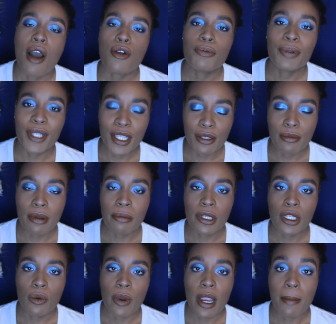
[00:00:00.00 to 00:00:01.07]
Please remember
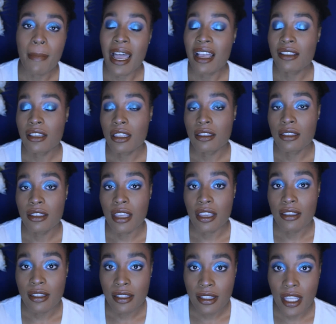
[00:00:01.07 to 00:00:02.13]
to wear a mask and stay
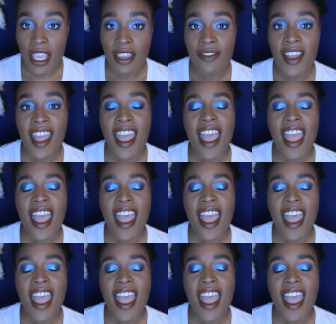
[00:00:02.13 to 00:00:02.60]
safe.